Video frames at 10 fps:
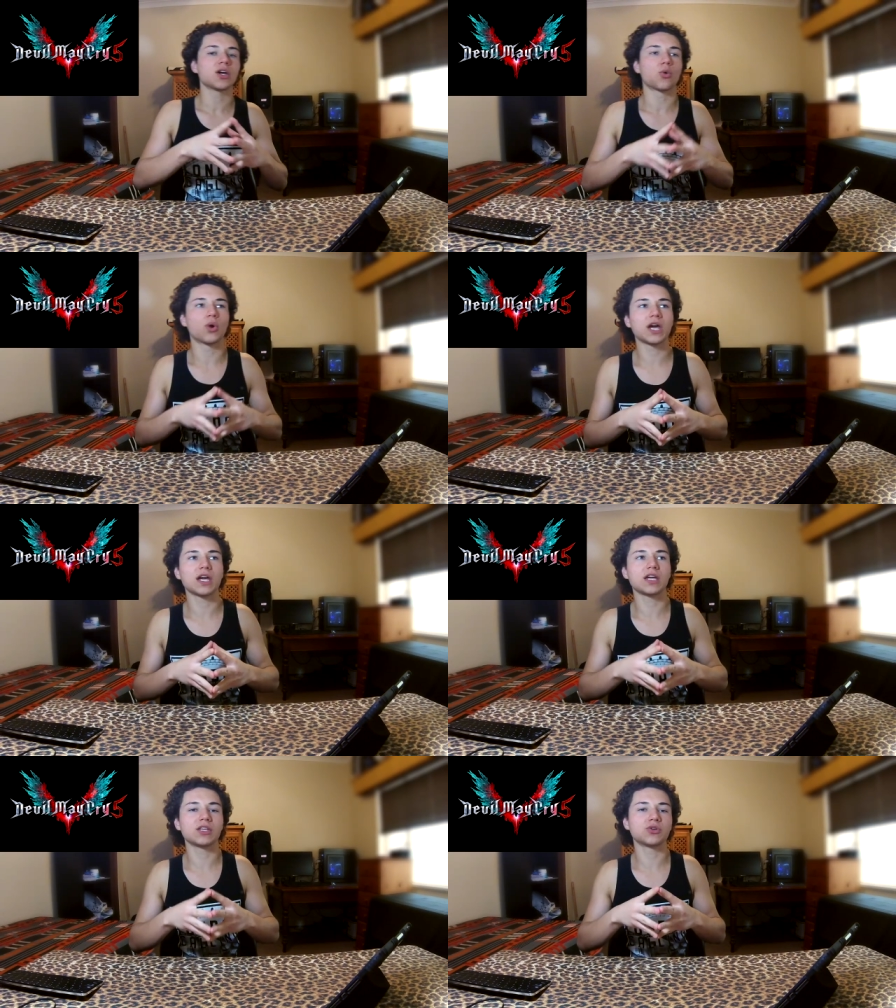where
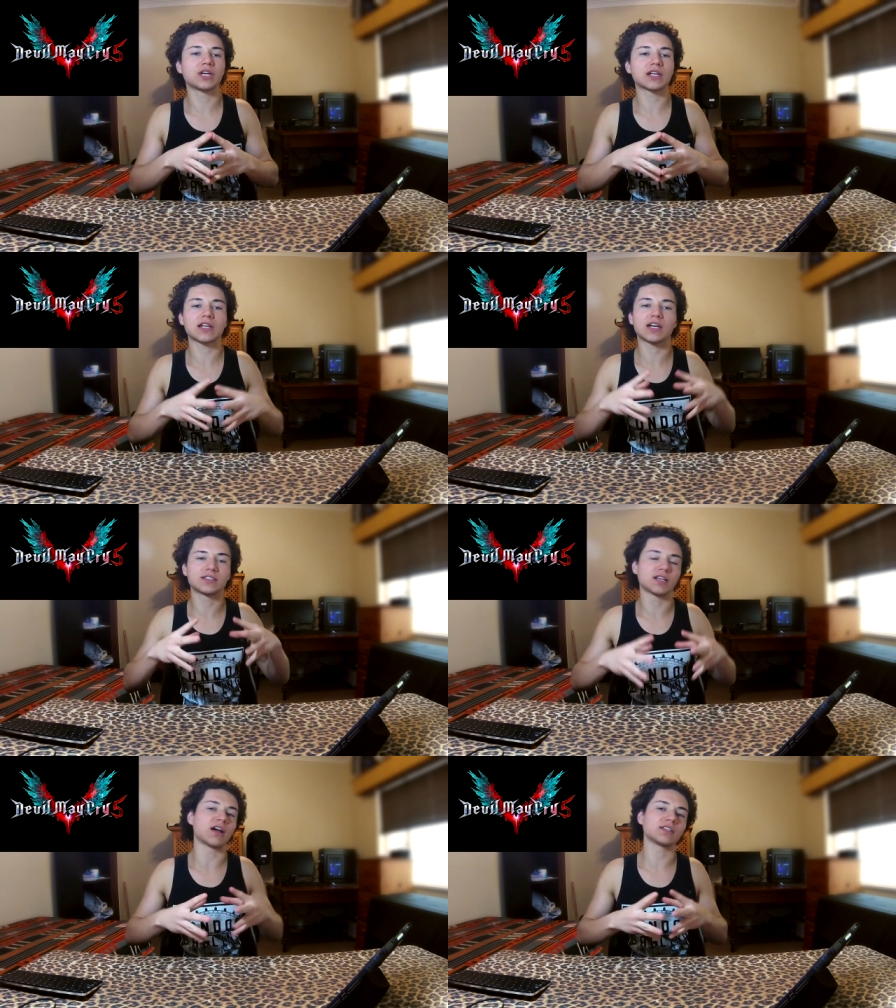you get like
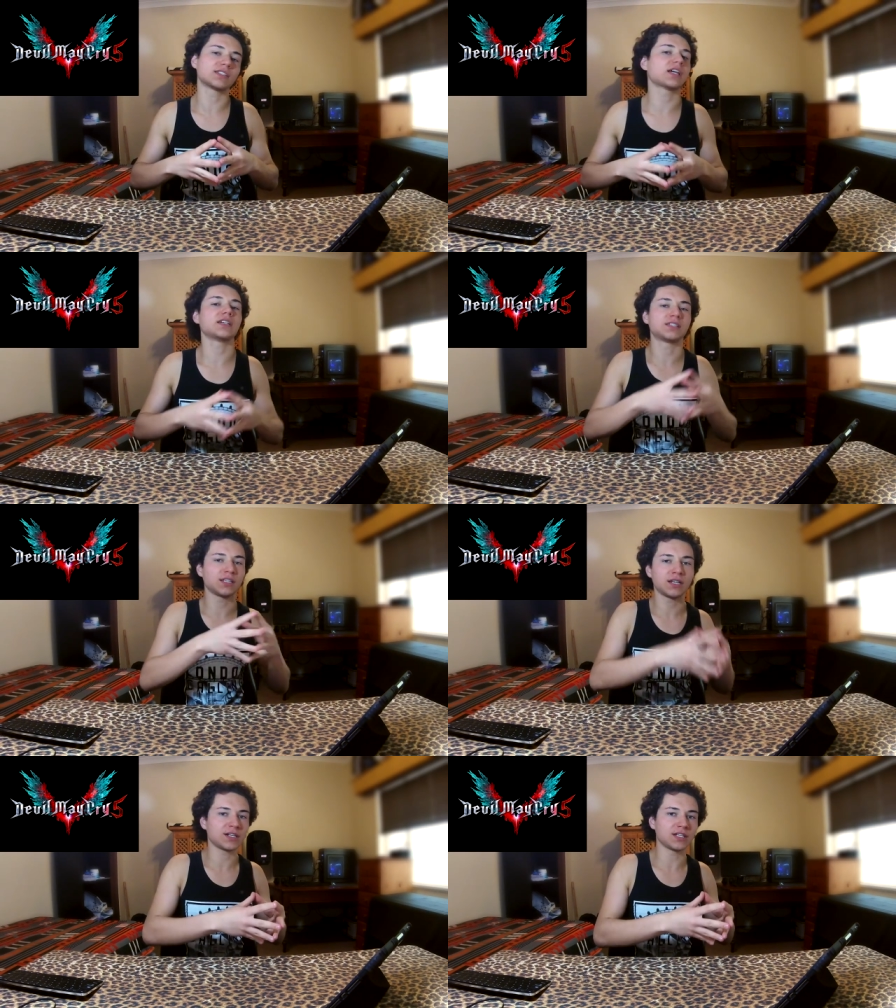Dante's
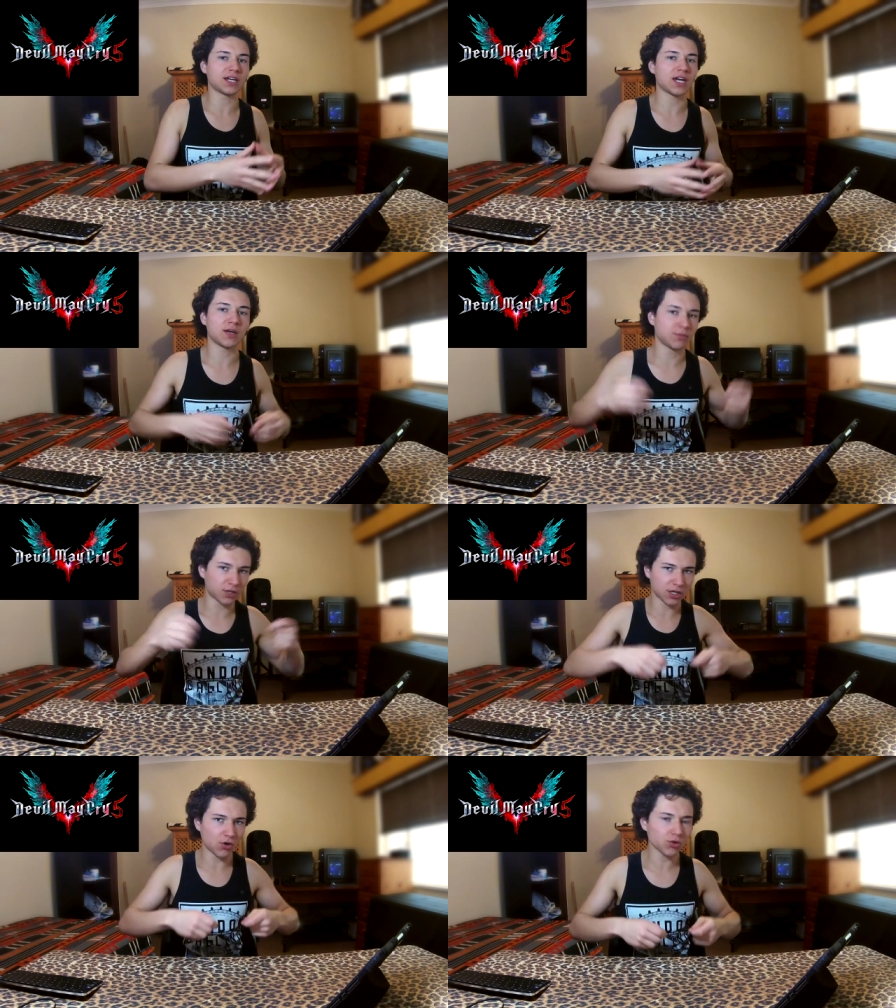in-game
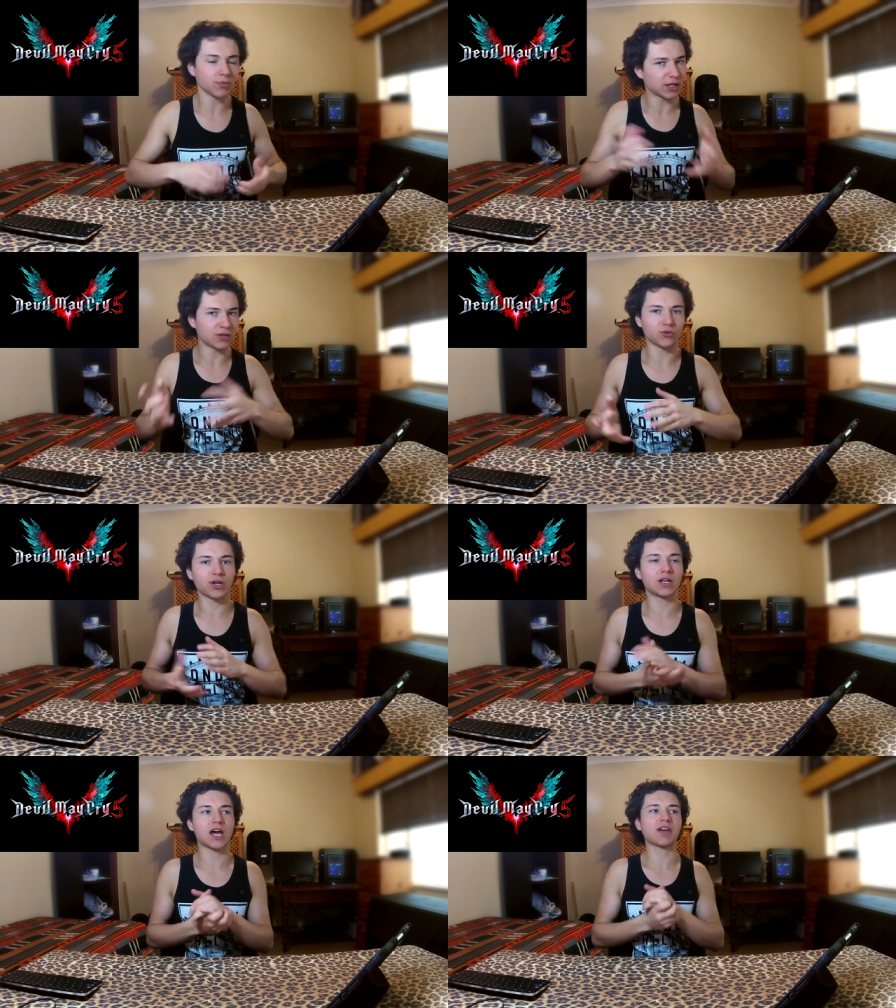coat, but in
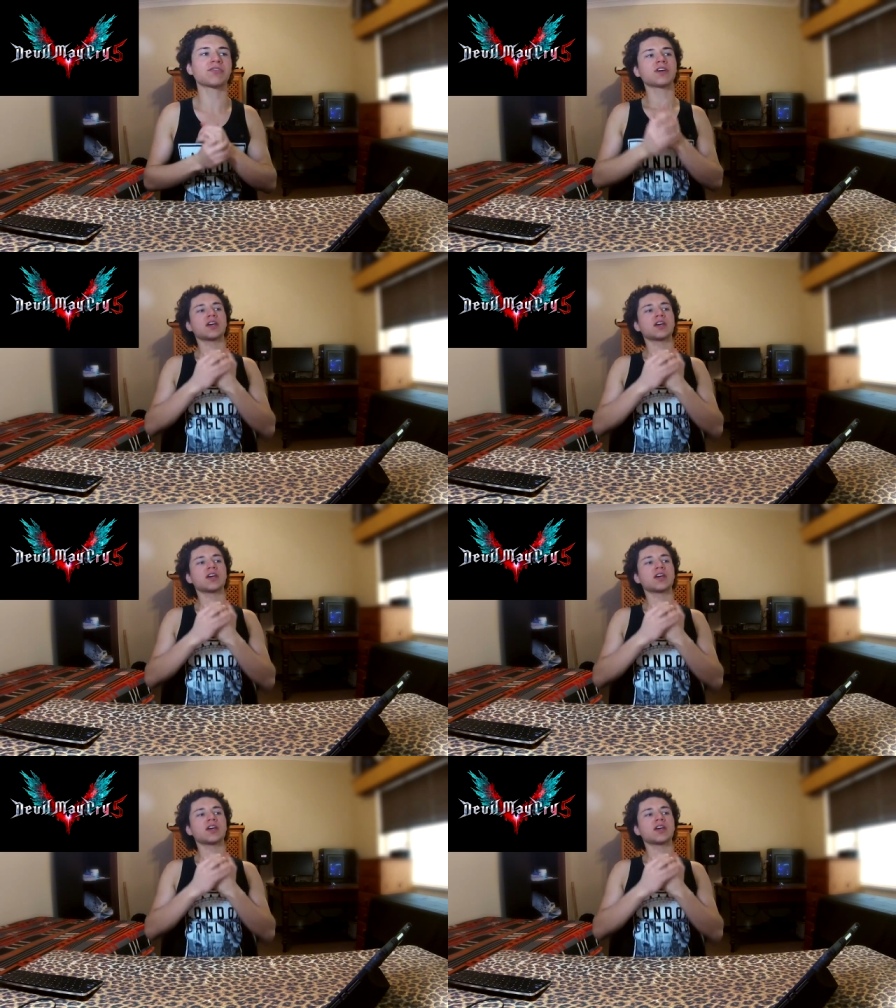real life.